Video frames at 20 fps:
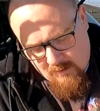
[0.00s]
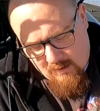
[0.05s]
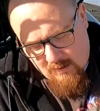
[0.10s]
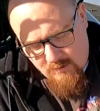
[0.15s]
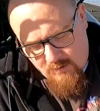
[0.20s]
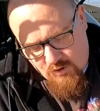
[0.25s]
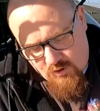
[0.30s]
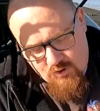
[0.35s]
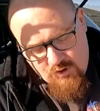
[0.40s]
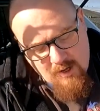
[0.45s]

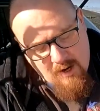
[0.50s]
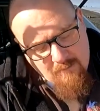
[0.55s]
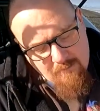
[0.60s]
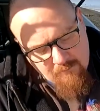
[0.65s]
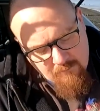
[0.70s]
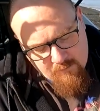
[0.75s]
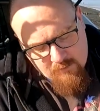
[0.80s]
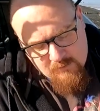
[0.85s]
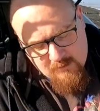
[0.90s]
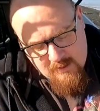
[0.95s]
and
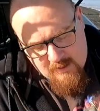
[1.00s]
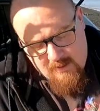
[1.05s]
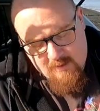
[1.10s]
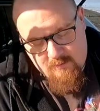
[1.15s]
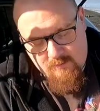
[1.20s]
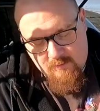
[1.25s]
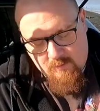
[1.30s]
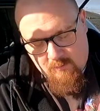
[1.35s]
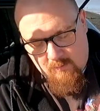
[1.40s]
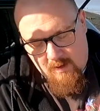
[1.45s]

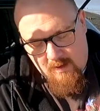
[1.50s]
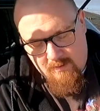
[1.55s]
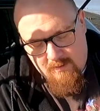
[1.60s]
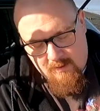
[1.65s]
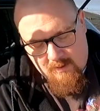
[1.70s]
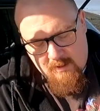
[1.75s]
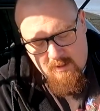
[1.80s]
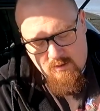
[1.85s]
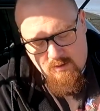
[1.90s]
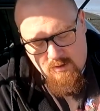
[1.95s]
generally the way
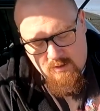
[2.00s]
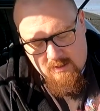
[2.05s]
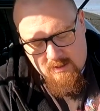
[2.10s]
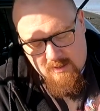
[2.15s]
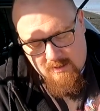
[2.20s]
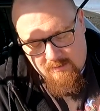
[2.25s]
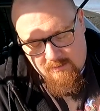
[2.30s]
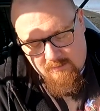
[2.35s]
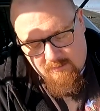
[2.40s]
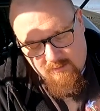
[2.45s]
that Kitchen
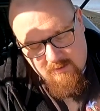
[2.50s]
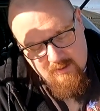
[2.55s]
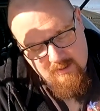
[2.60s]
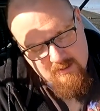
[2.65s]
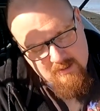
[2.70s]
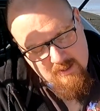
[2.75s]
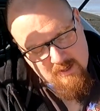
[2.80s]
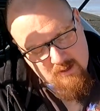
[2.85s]
Garden is laid